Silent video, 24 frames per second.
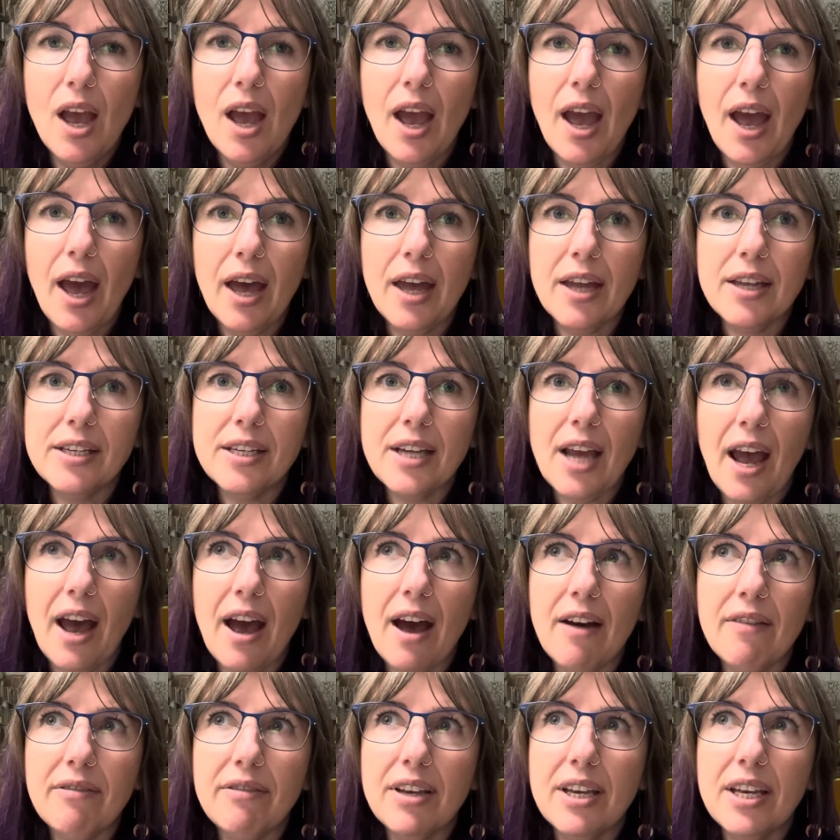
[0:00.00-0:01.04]
and
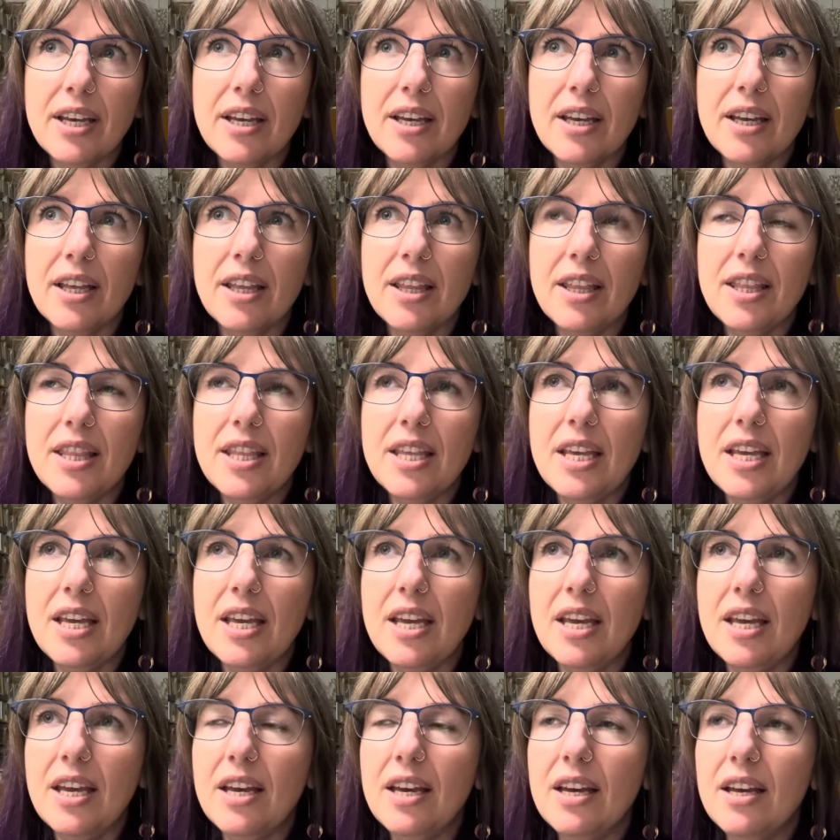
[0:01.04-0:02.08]
having
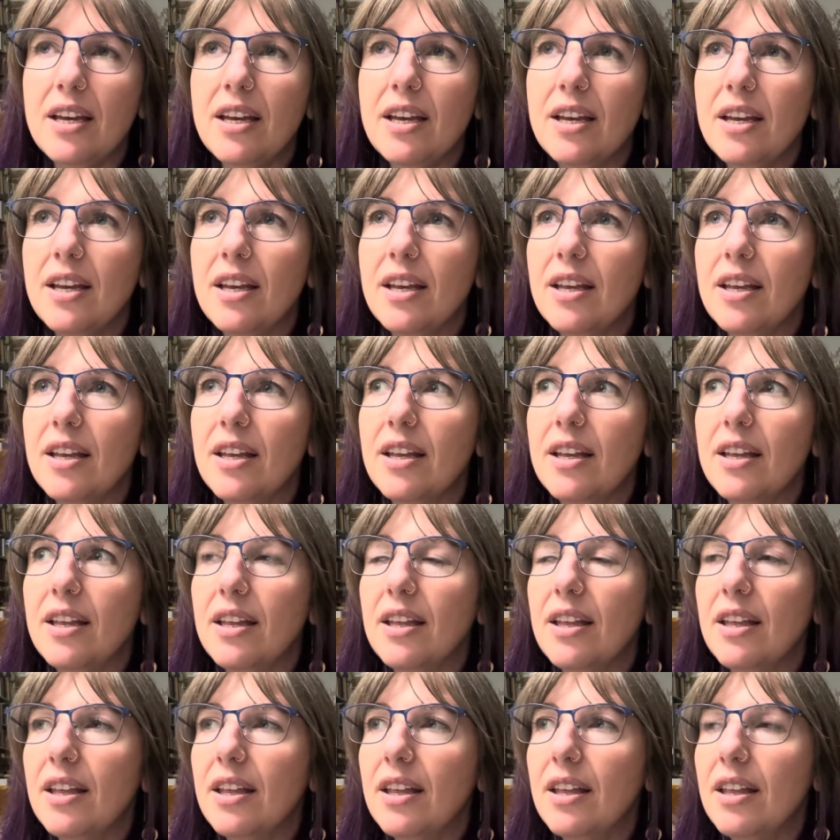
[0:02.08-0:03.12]
the
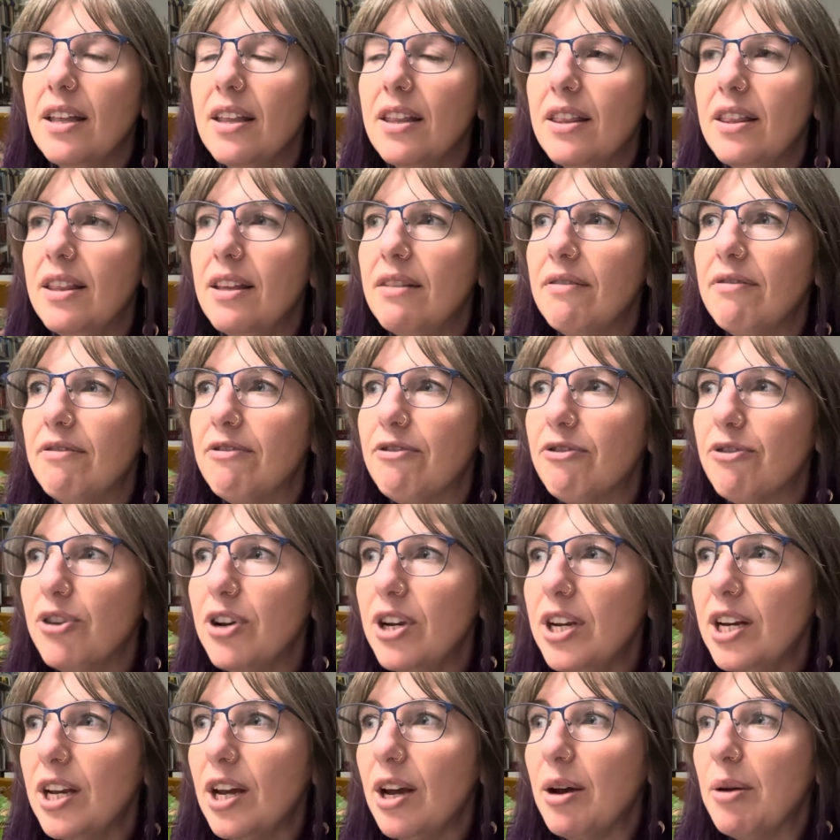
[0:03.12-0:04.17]

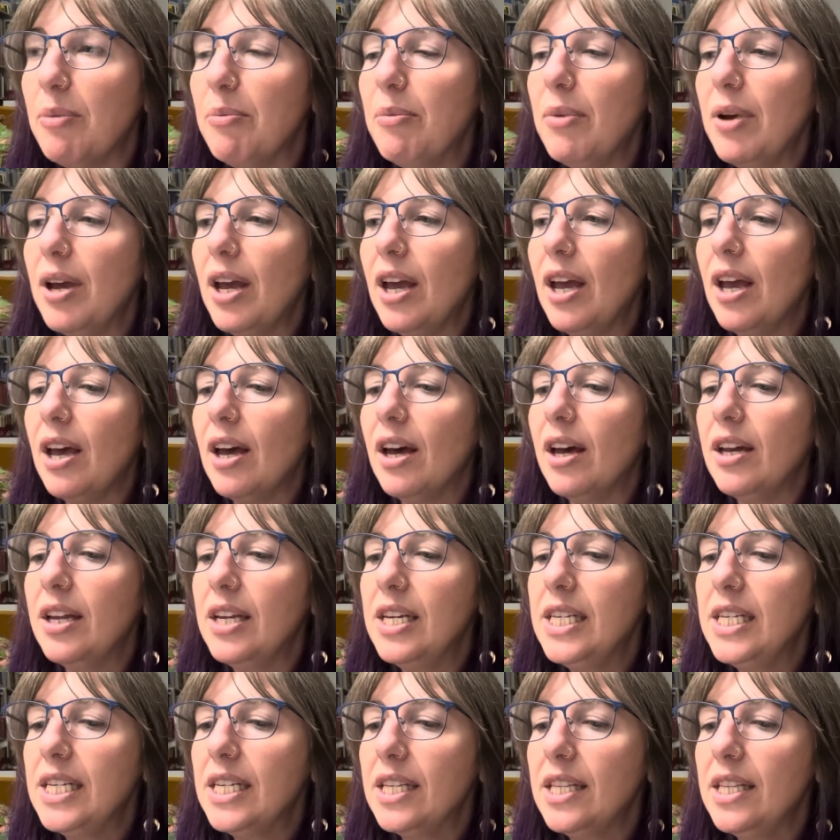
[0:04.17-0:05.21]
freedom
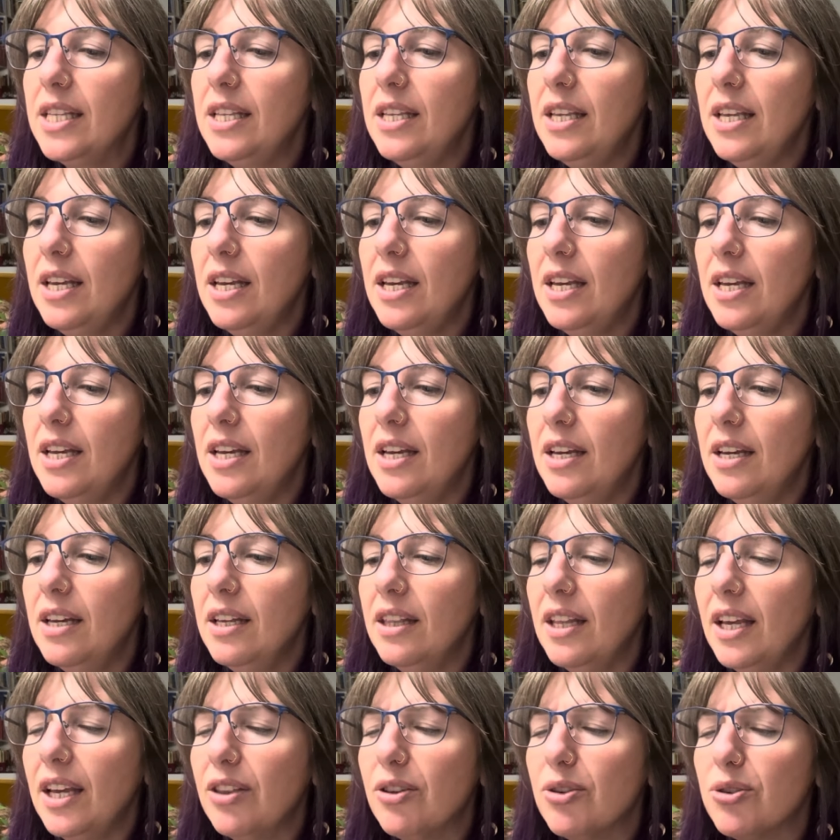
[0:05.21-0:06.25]
and the,
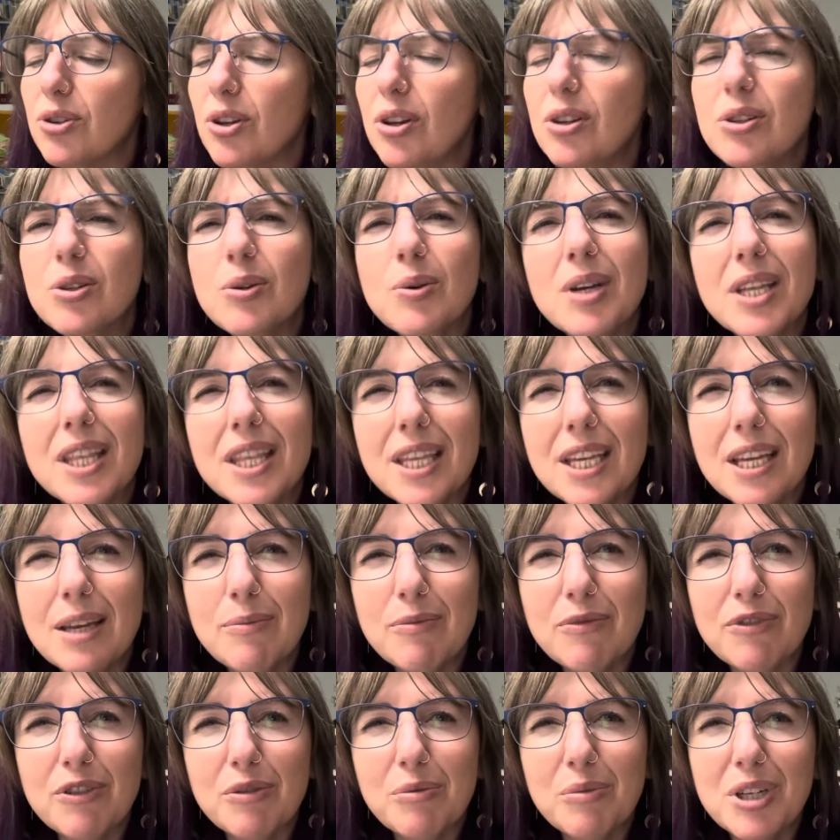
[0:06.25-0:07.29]
like, there's also a theme
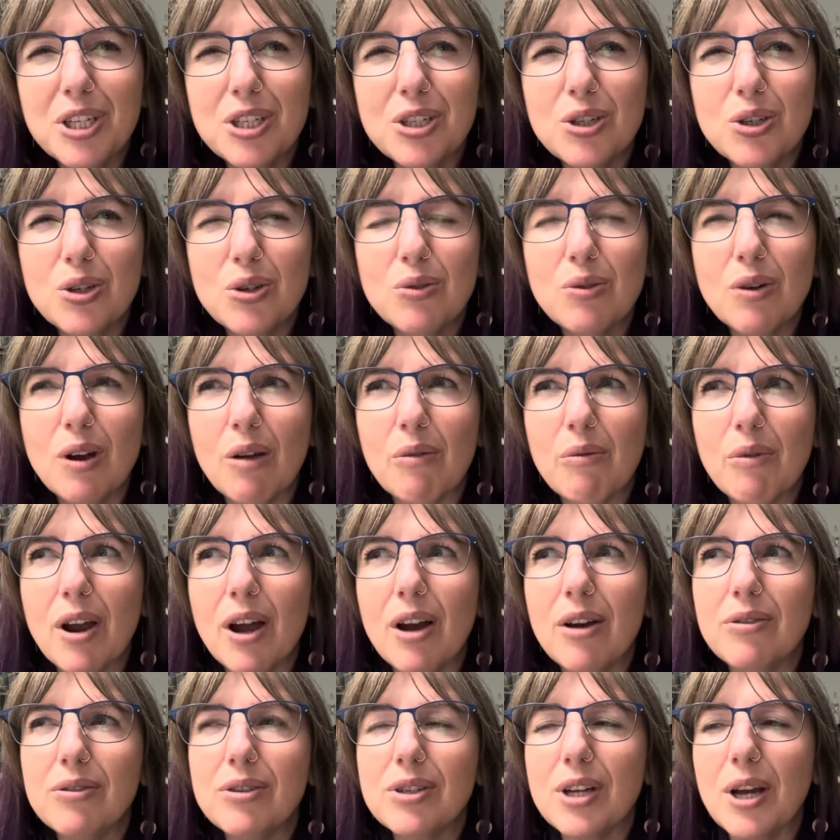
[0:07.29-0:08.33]
for me too
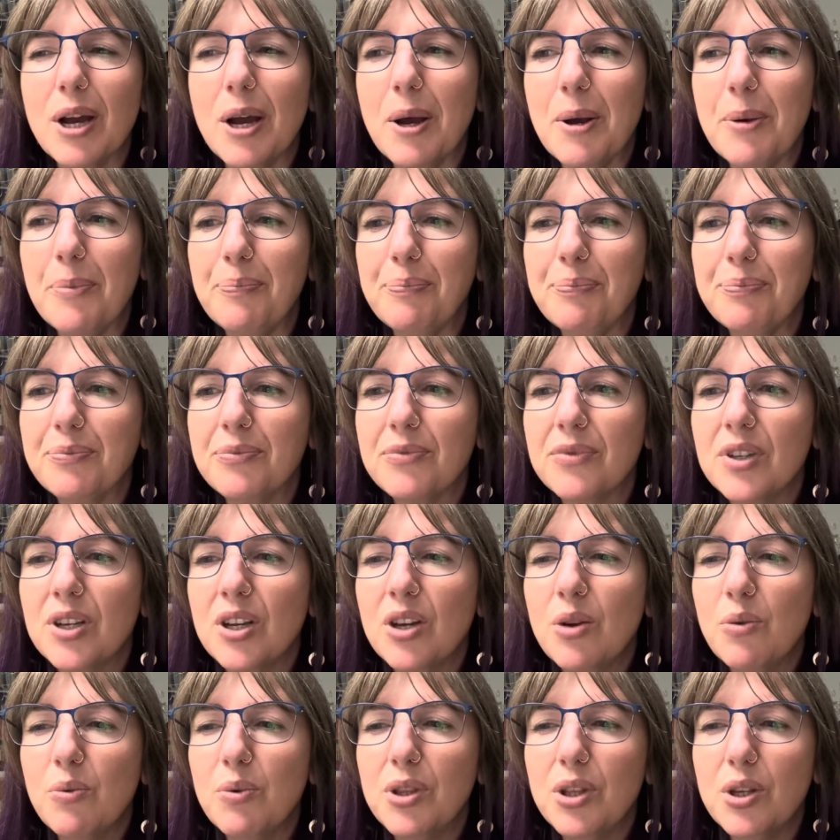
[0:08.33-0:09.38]
around
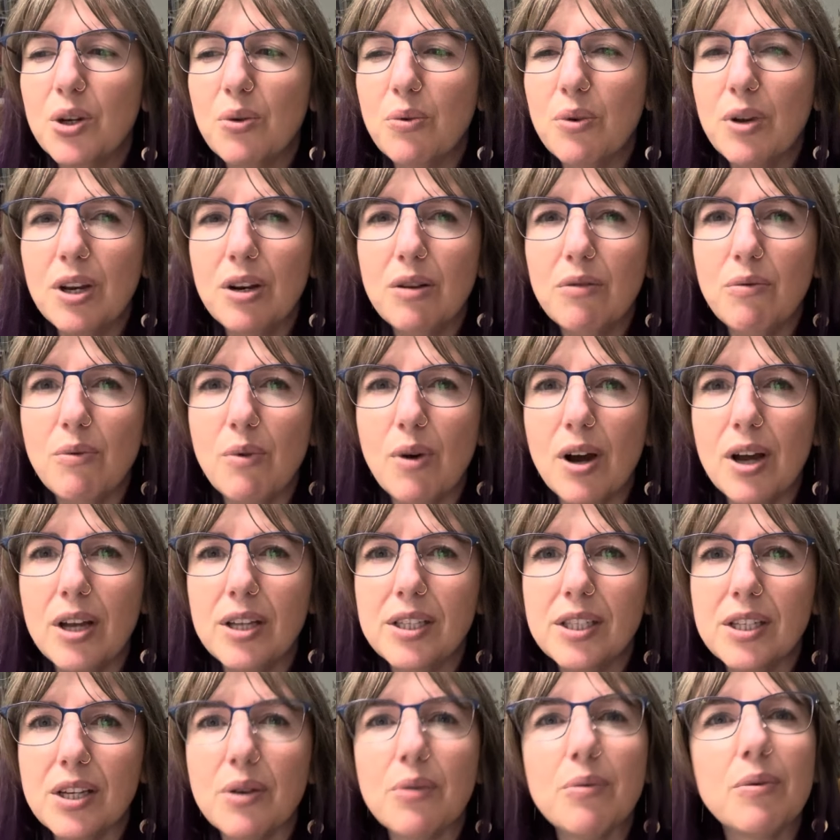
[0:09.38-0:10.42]
with the Queen of
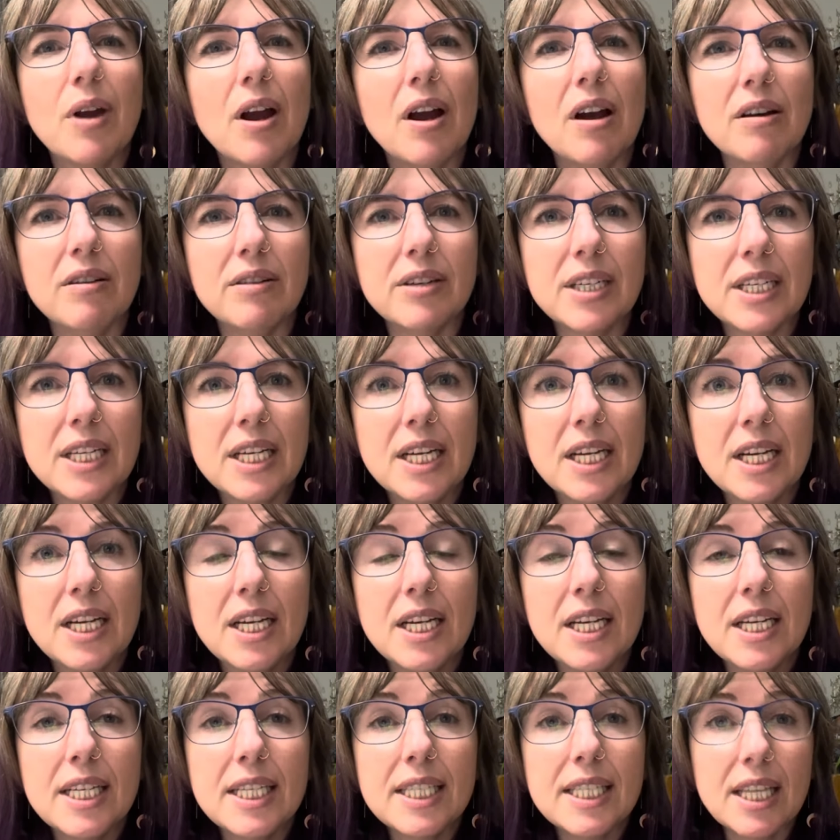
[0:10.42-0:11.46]
Wands around
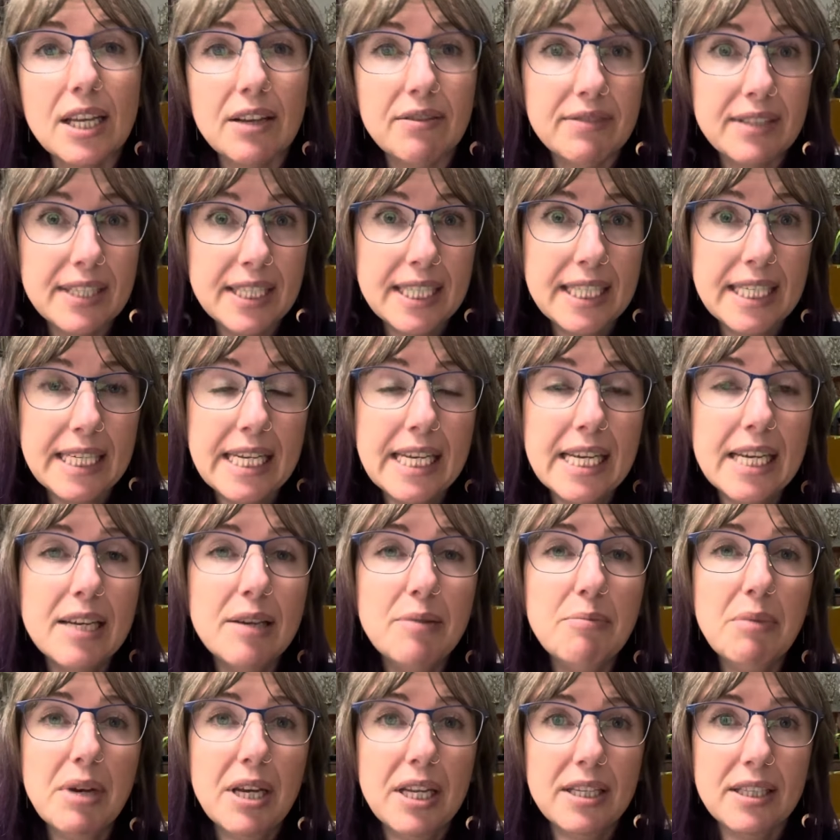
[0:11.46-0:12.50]

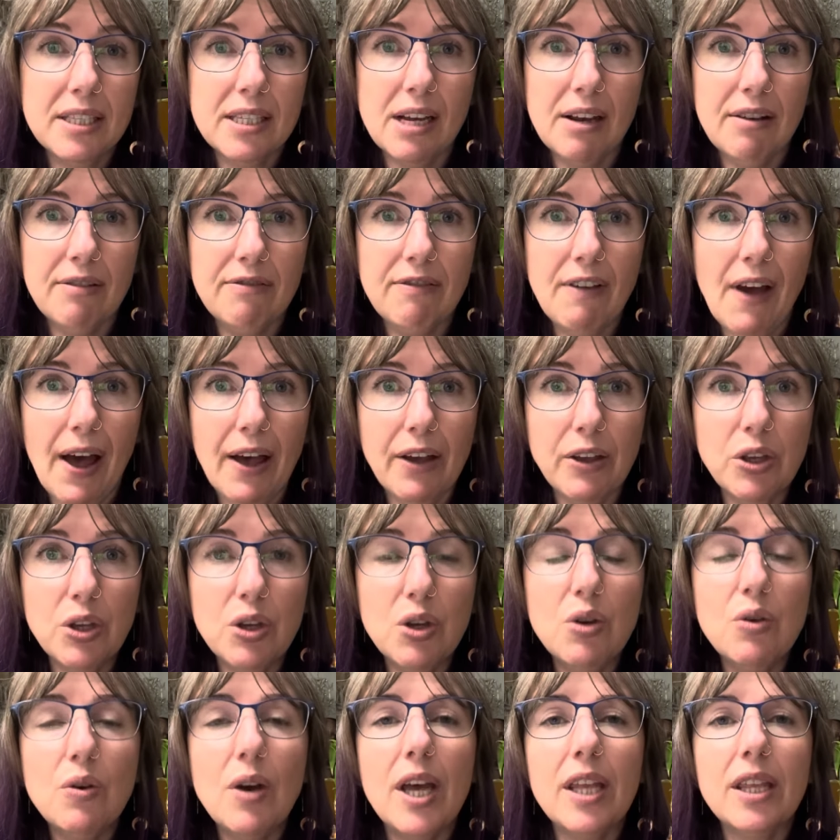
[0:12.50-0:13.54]
self-esteem and
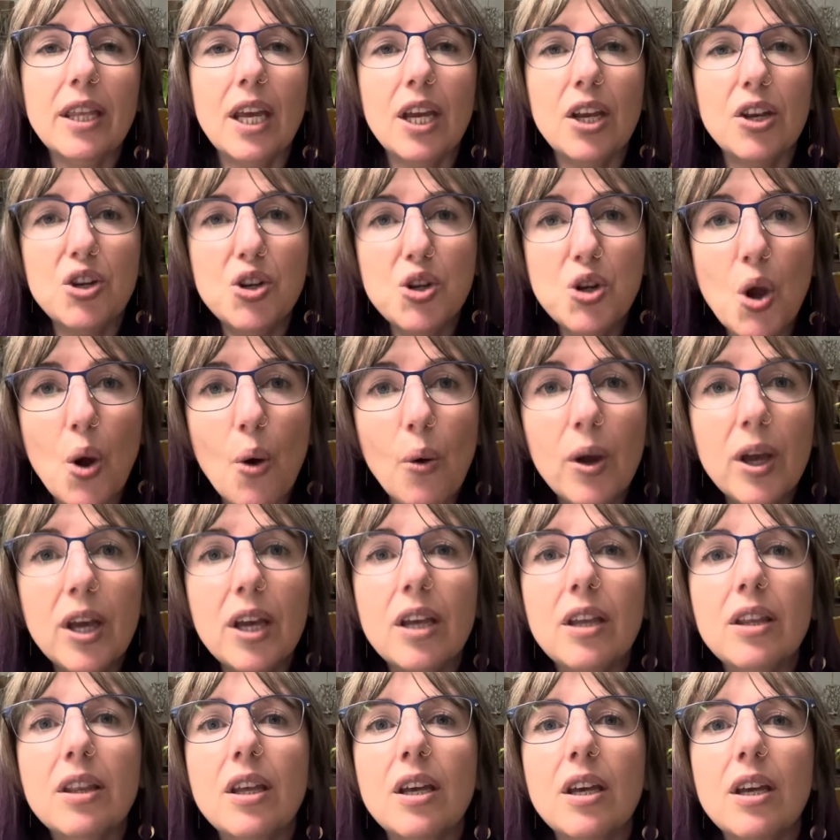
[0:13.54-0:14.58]
self-value, and like
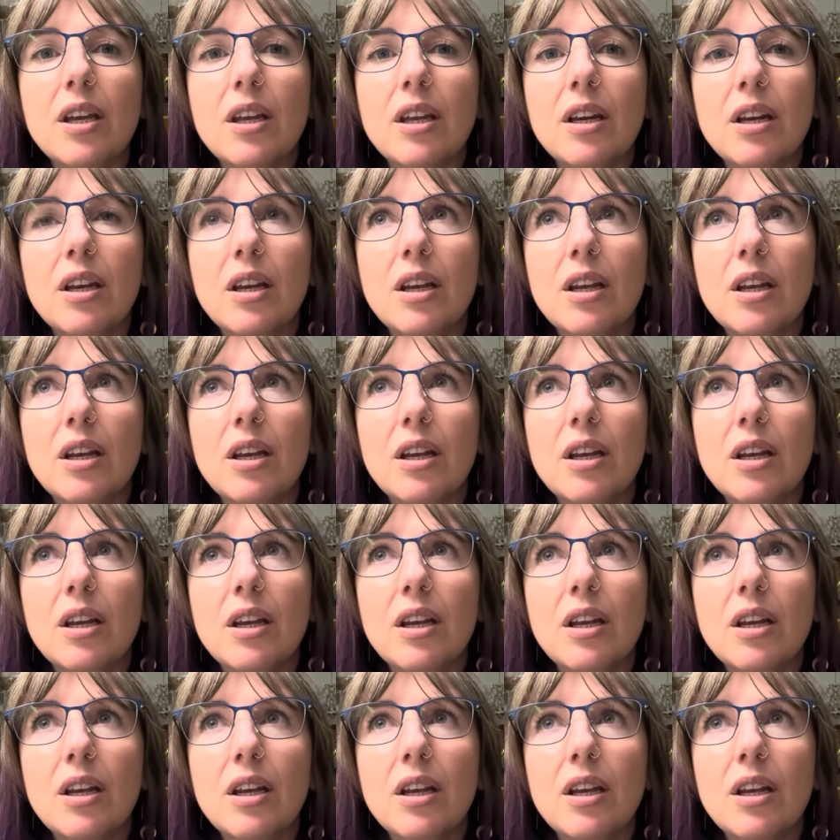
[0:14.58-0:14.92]
knowing that